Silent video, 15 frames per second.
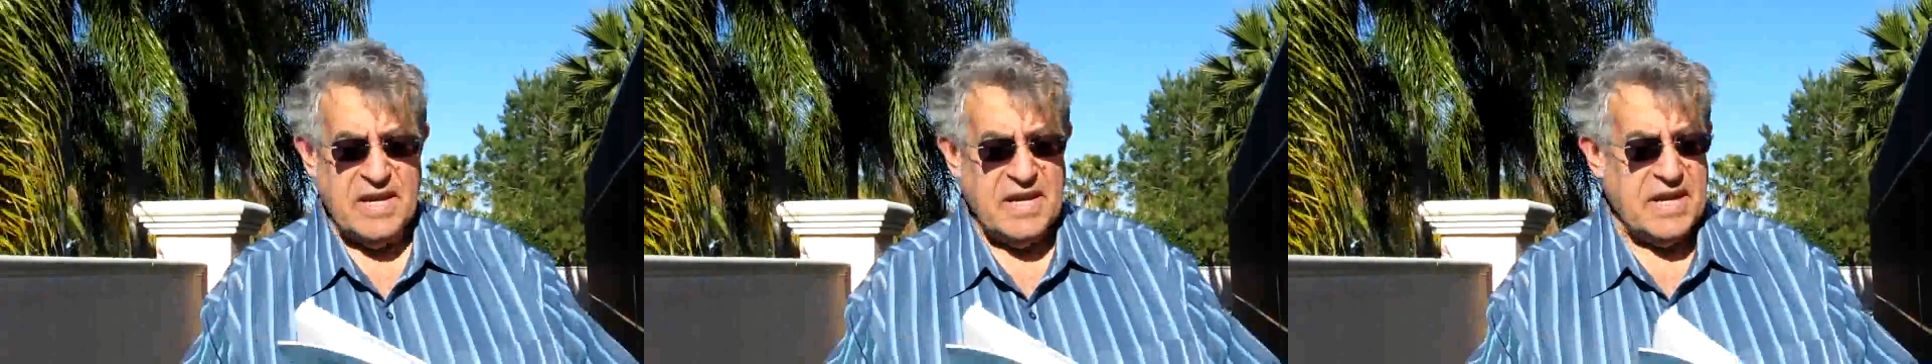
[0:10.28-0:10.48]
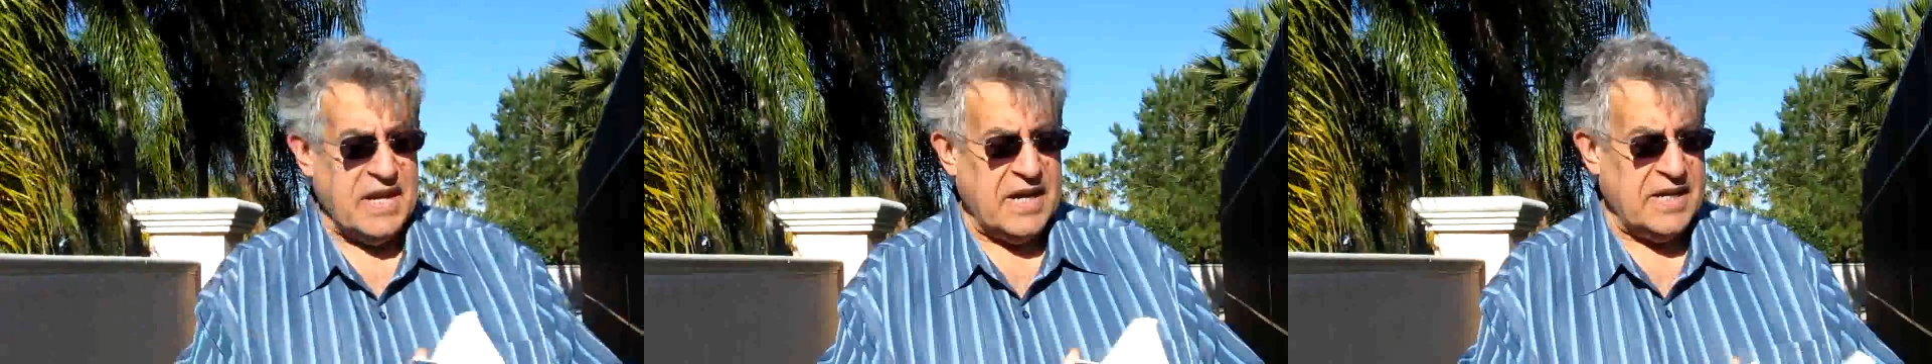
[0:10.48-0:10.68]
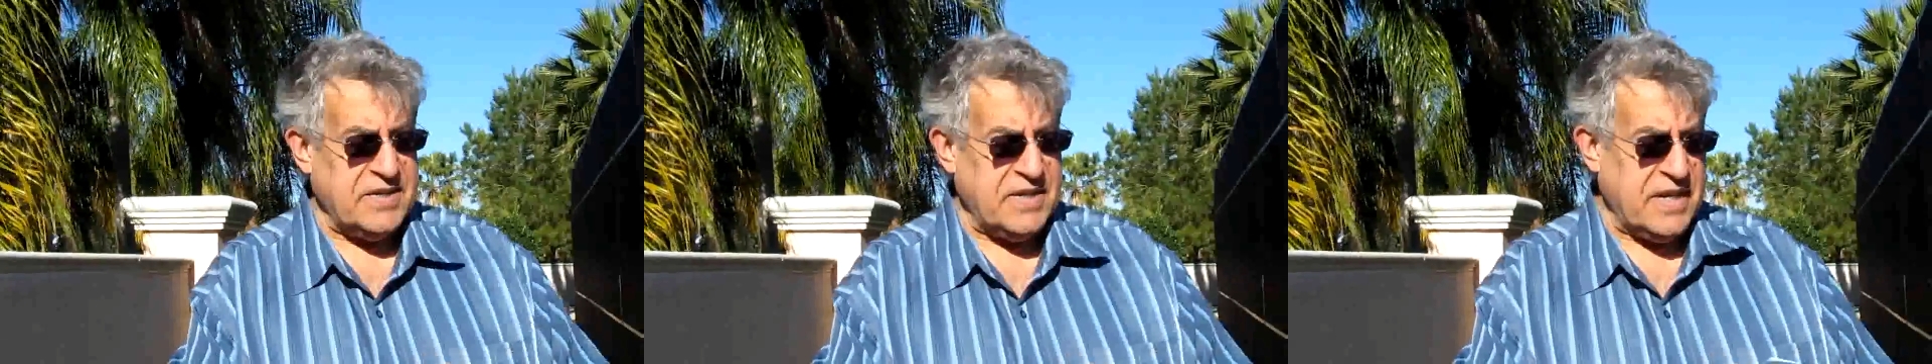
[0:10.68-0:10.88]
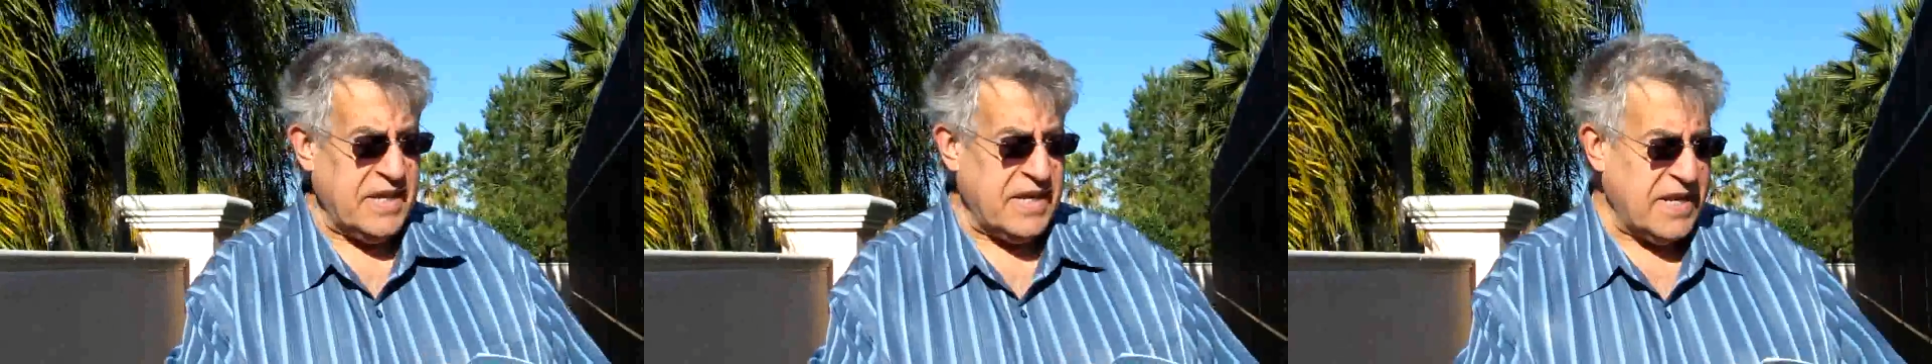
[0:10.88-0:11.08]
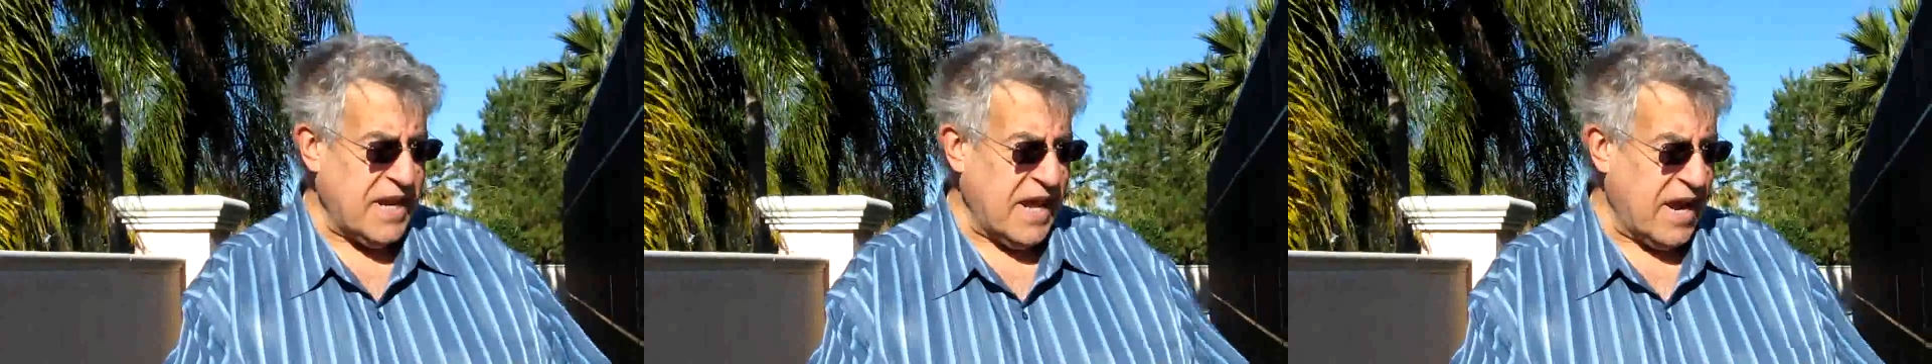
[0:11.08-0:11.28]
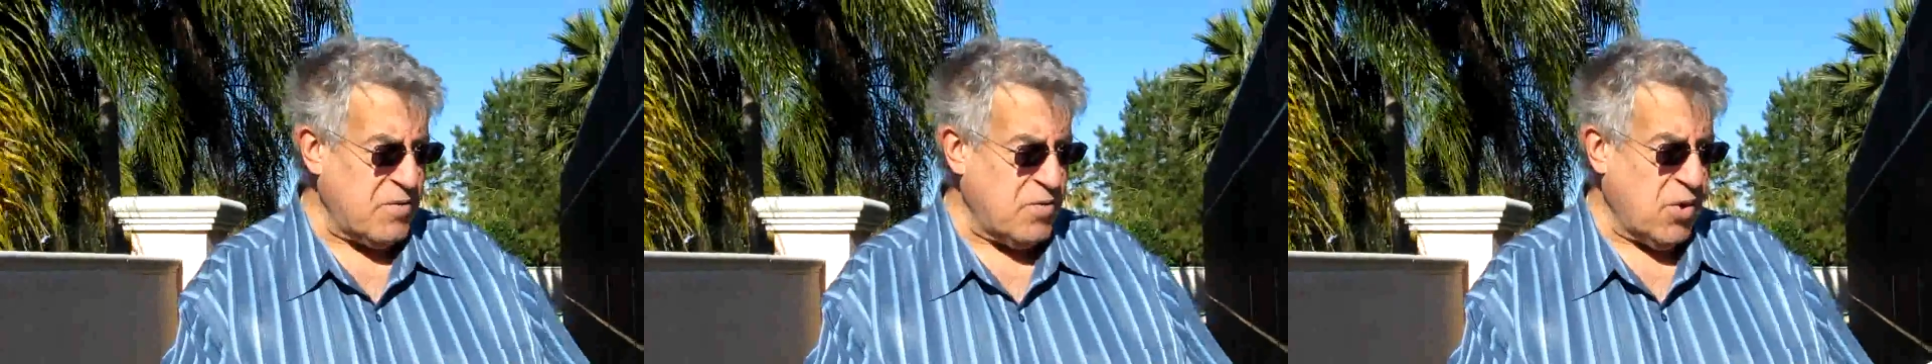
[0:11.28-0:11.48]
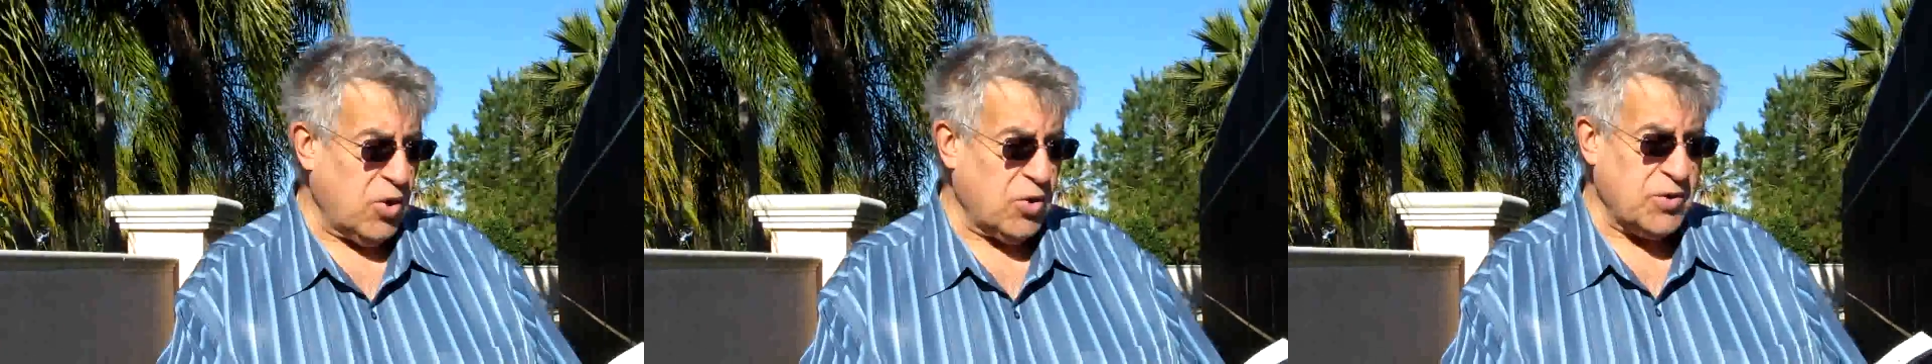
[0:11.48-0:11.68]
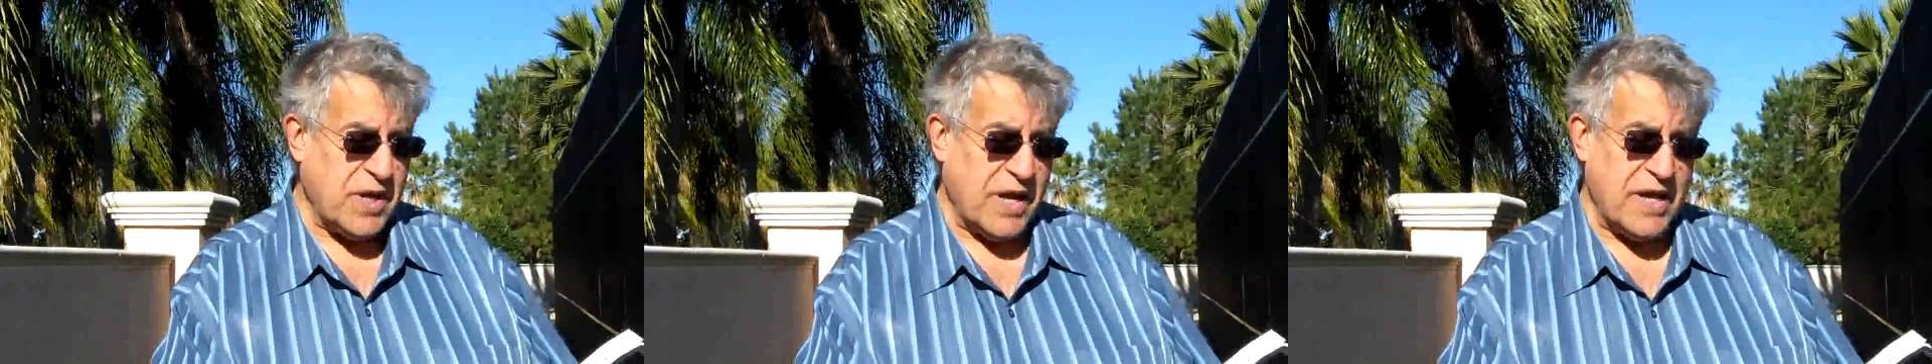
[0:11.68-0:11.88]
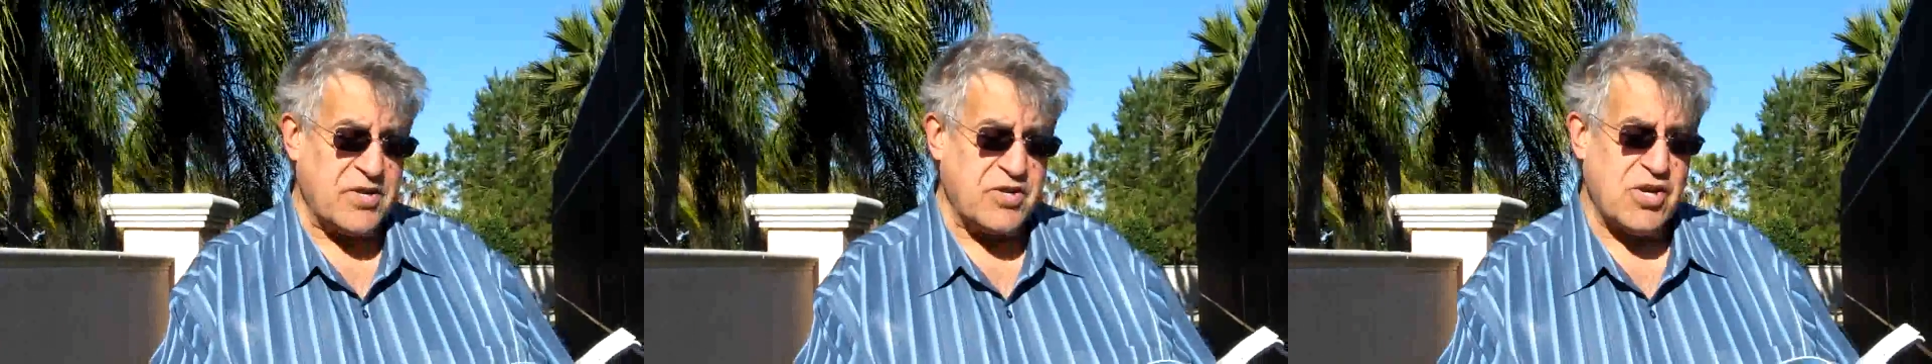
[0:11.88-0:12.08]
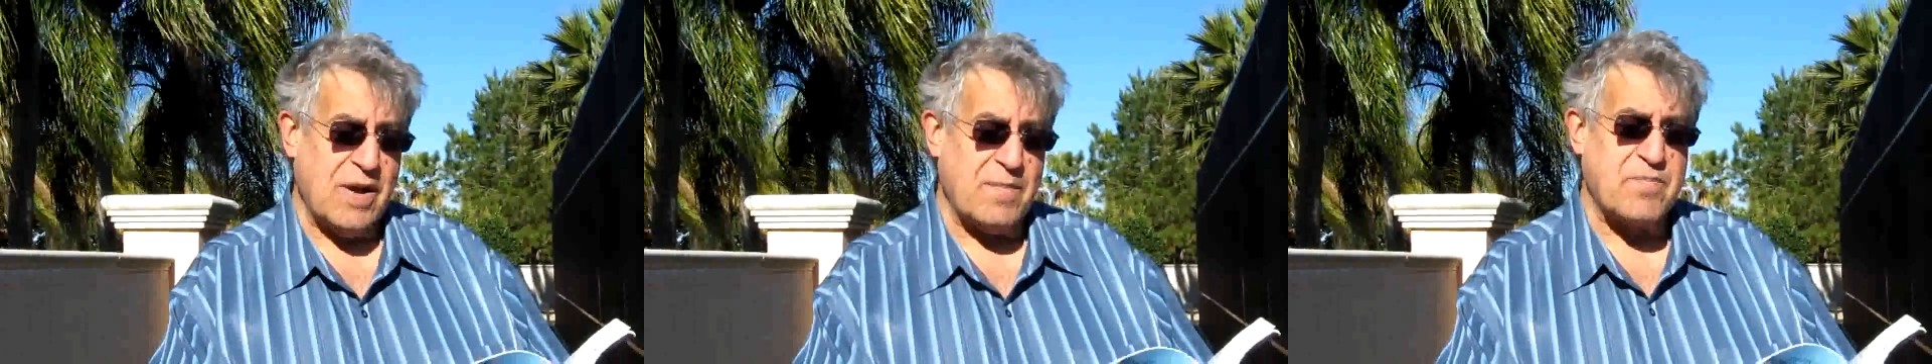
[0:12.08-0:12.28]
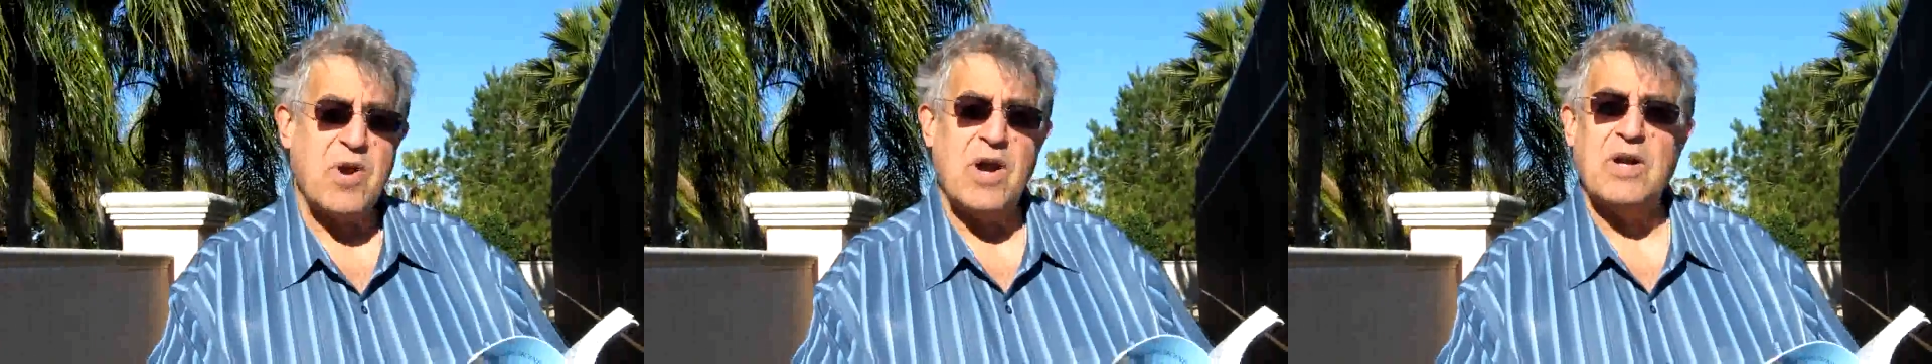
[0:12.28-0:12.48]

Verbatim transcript: and in it I wrote on a chapter